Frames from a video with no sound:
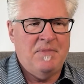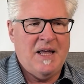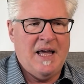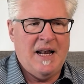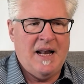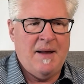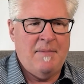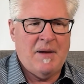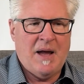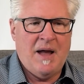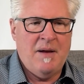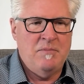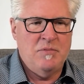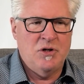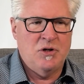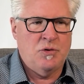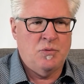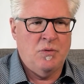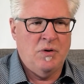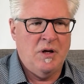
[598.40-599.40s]
And I'm
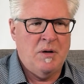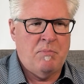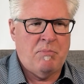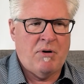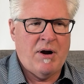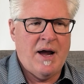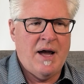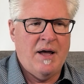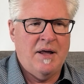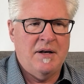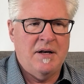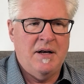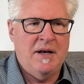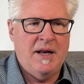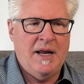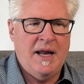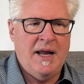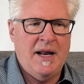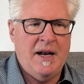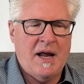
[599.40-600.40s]
just really proud
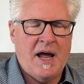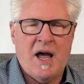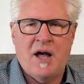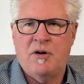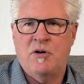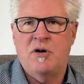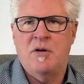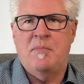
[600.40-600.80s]
and honored